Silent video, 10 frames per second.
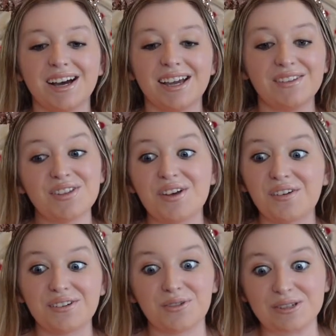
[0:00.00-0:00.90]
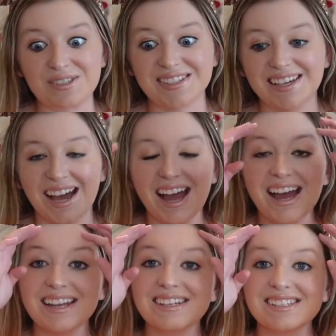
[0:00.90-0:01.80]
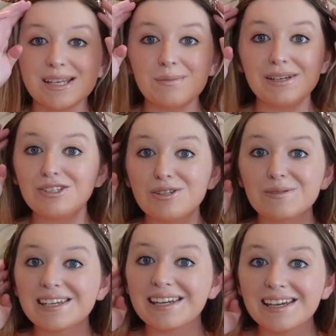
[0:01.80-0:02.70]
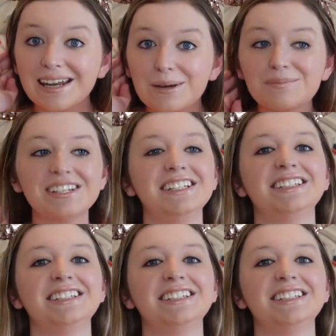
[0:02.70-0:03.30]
even though unfortunately I had some issues getting it up.